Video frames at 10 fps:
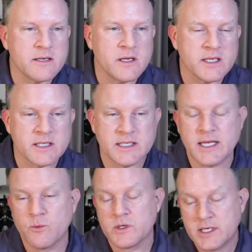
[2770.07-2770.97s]

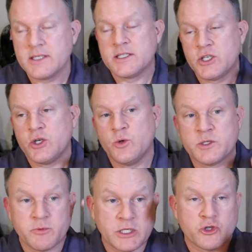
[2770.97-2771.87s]
tends to do
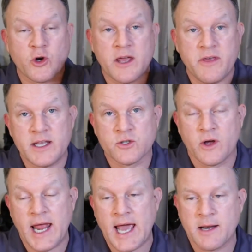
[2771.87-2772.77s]
is try things
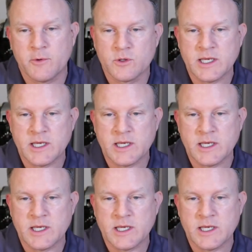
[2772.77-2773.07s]
on animals,